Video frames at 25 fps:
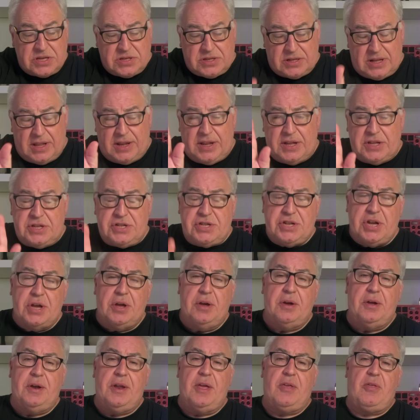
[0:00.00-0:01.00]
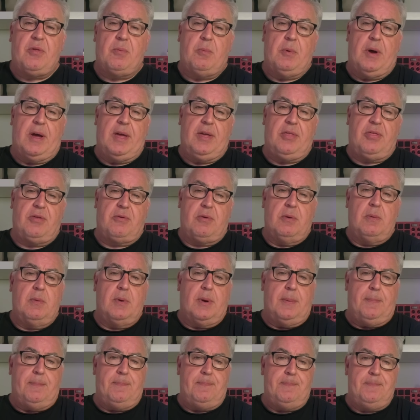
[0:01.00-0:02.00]
let it churn its way through
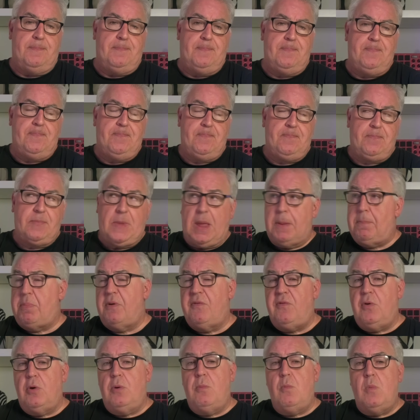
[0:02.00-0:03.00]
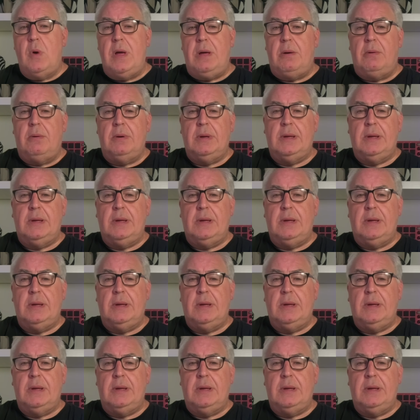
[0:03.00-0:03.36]
them. It performed well